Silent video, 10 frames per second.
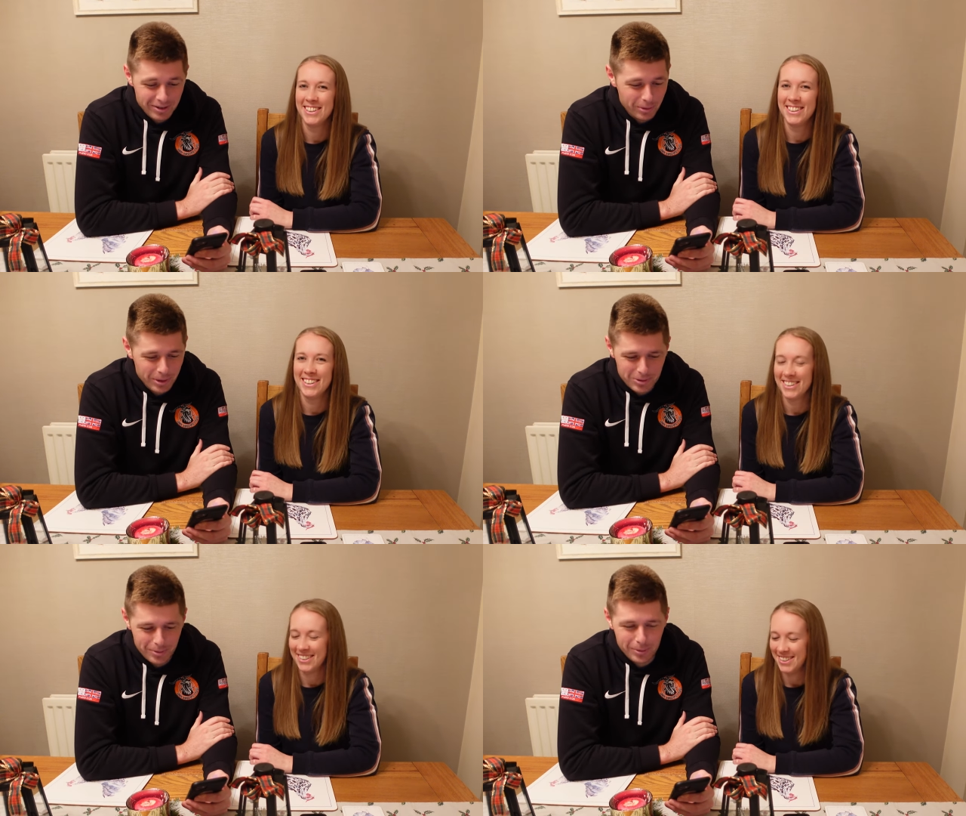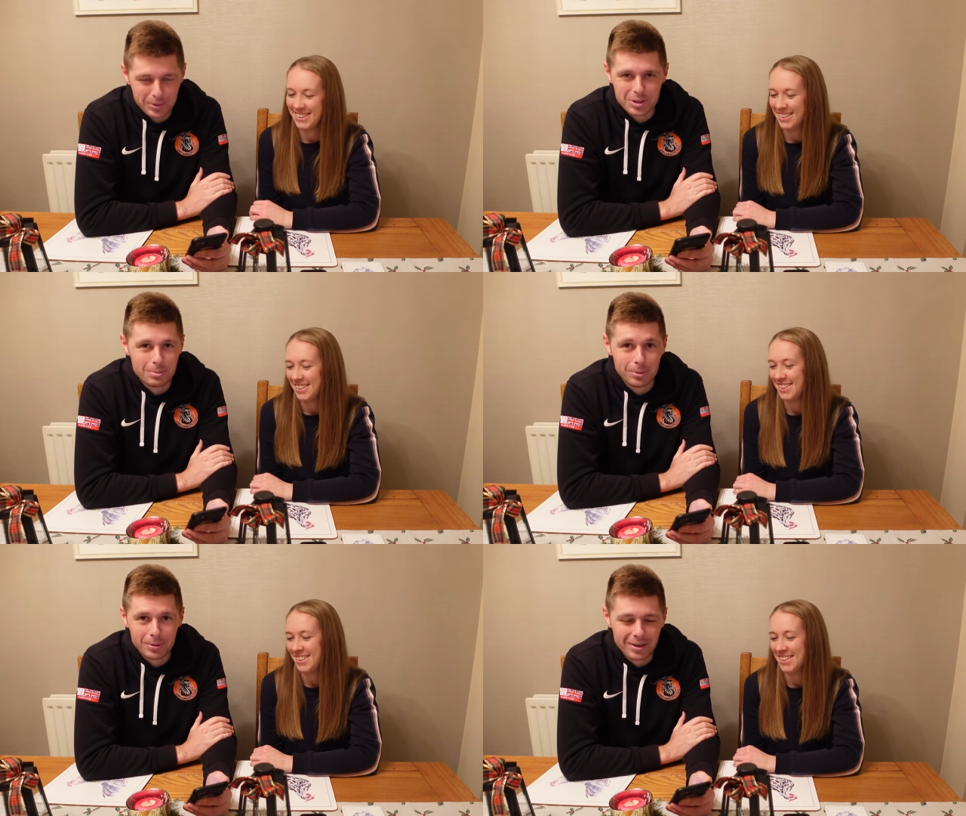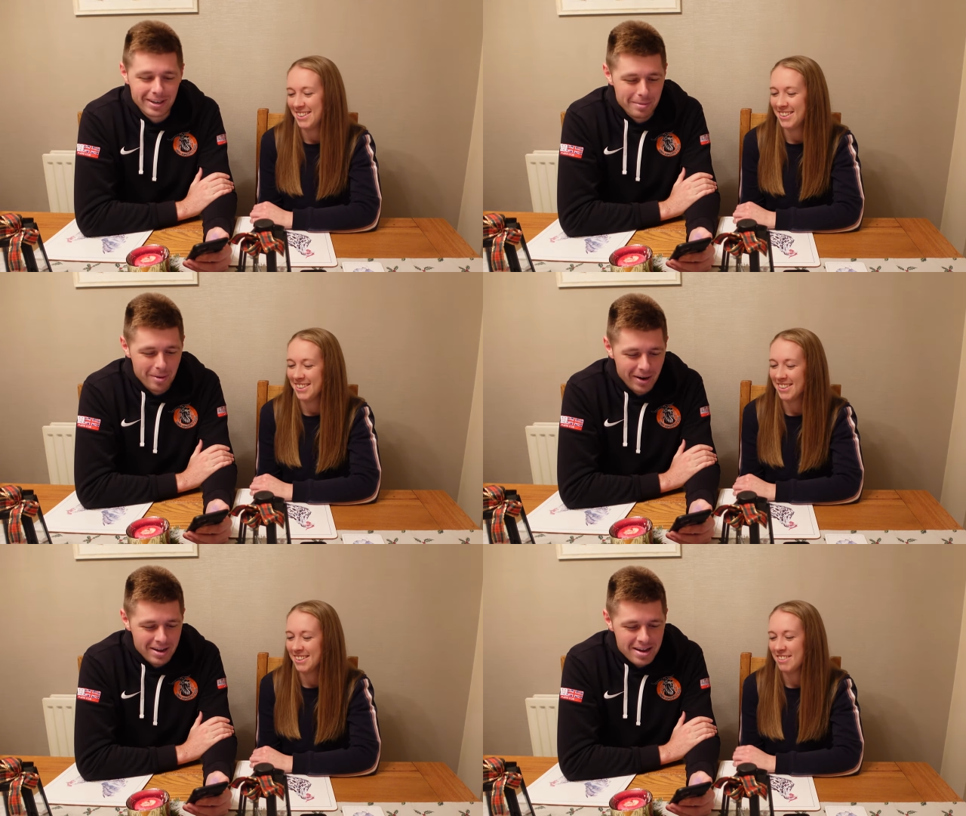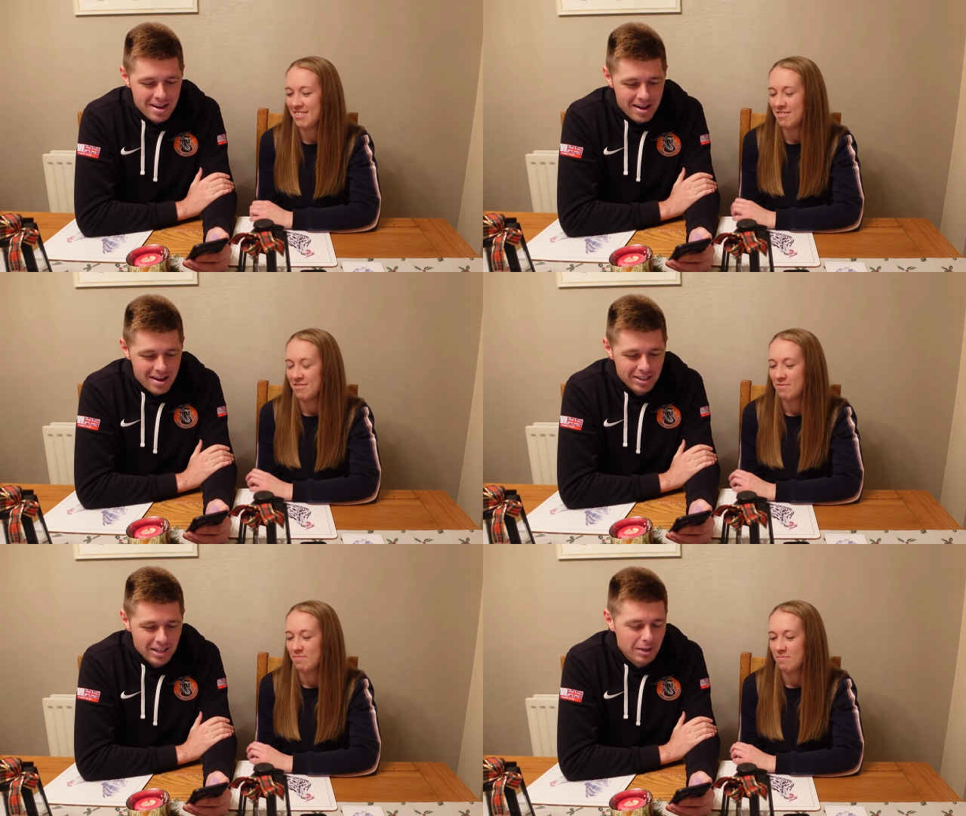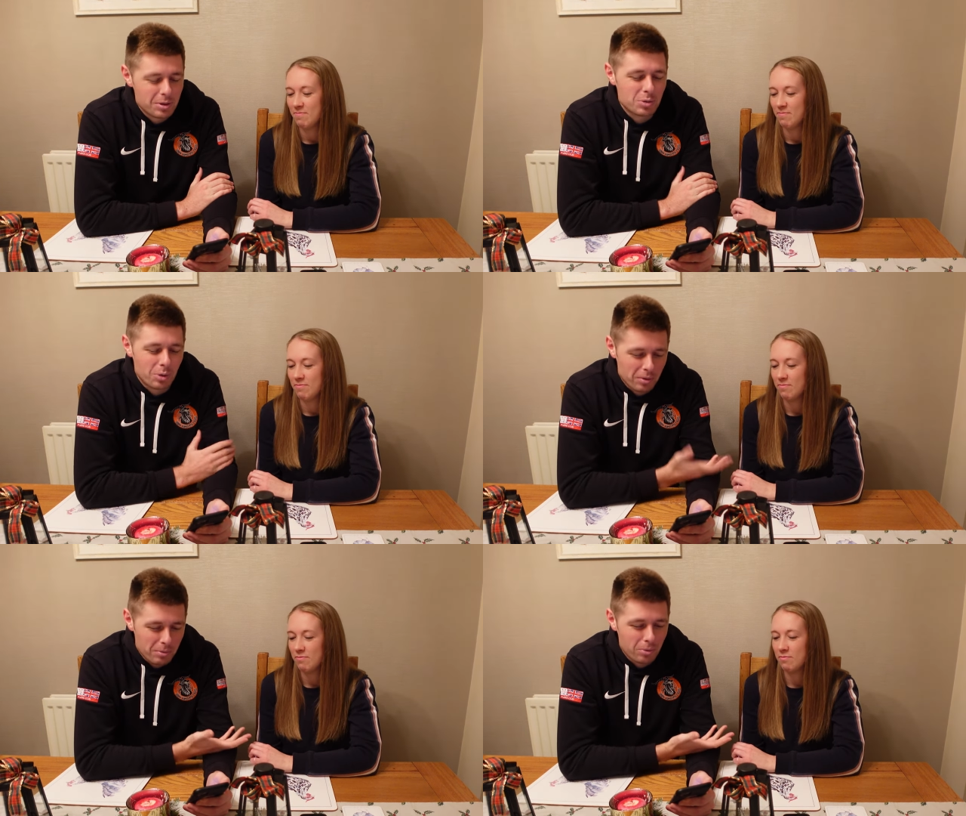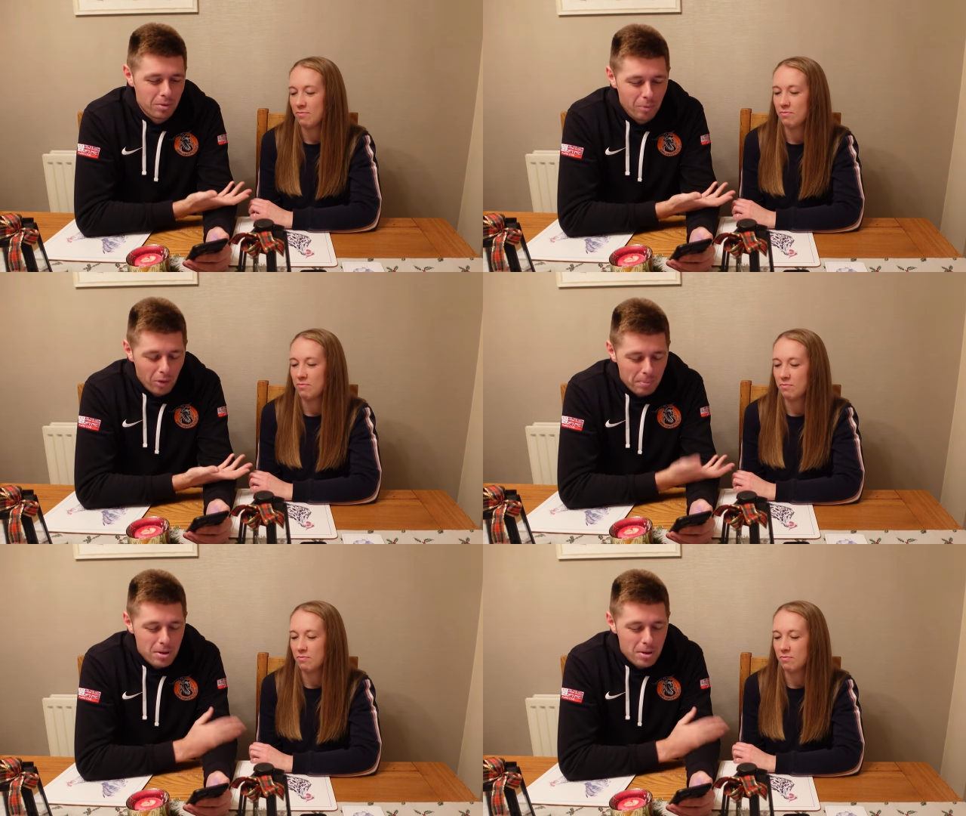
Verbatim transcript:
Speaker 1: always swimming, always in the pool. Can't get me away. Uh, I suppose what the what the